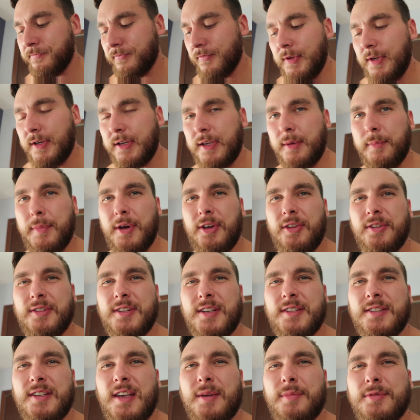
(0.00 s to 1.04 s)
I can barely
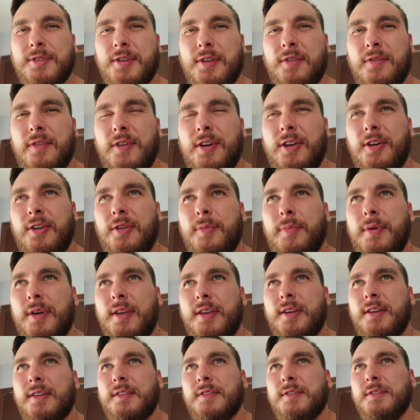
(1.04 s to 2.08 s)
taste the apple cider vinegar,
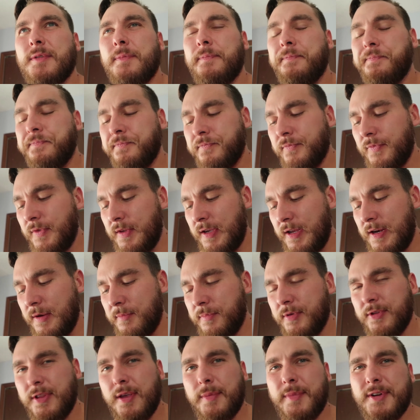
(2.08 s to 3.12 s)
probably because I didn't
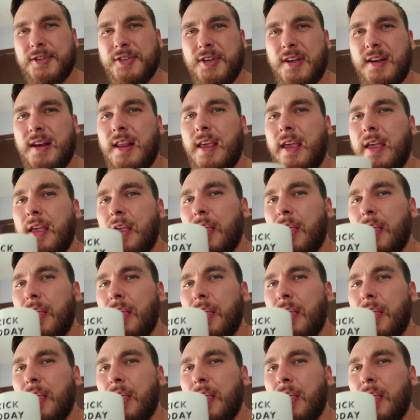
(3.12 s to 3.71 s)
put that much in.